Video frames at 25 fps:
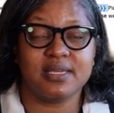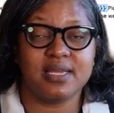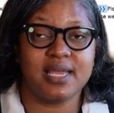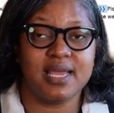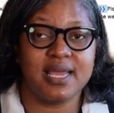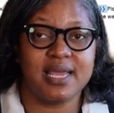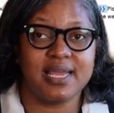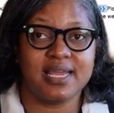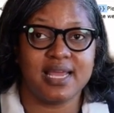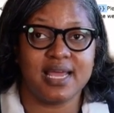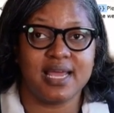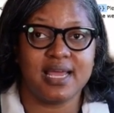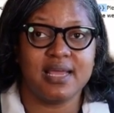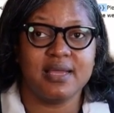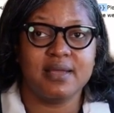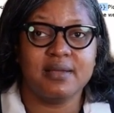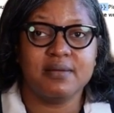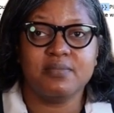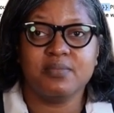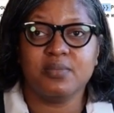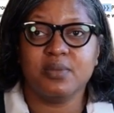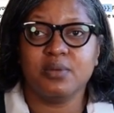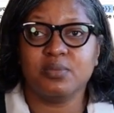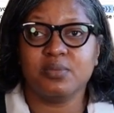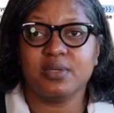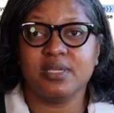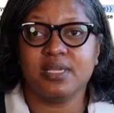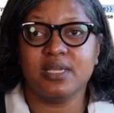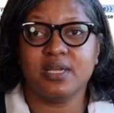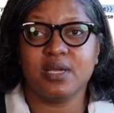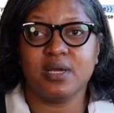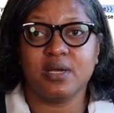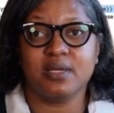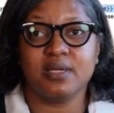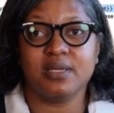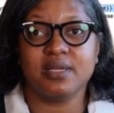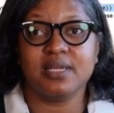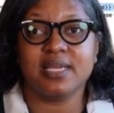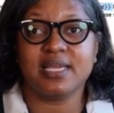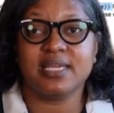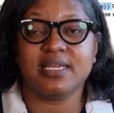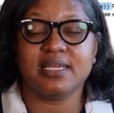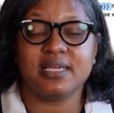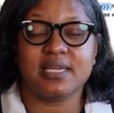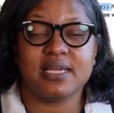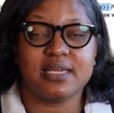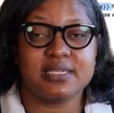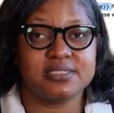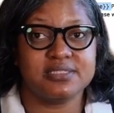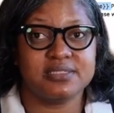I have what we call a
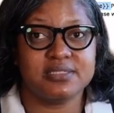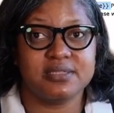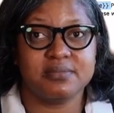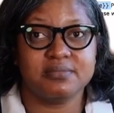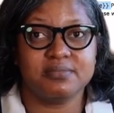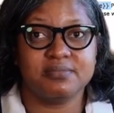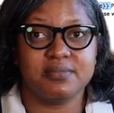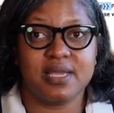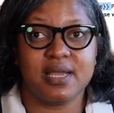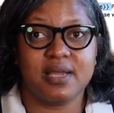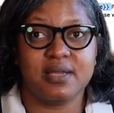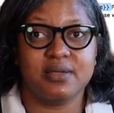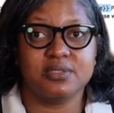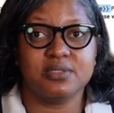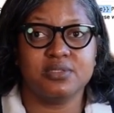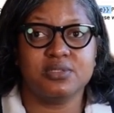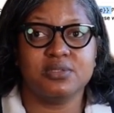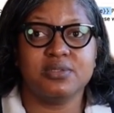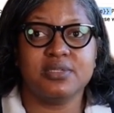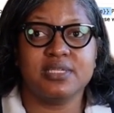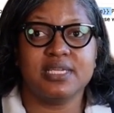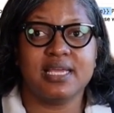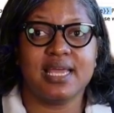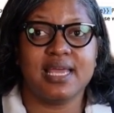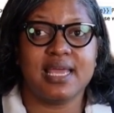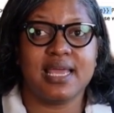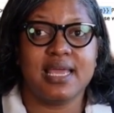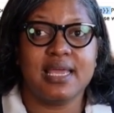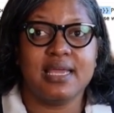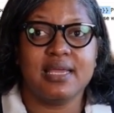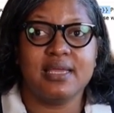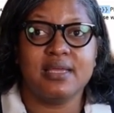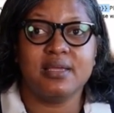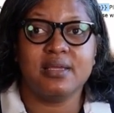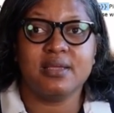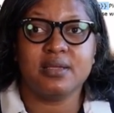custom value tag.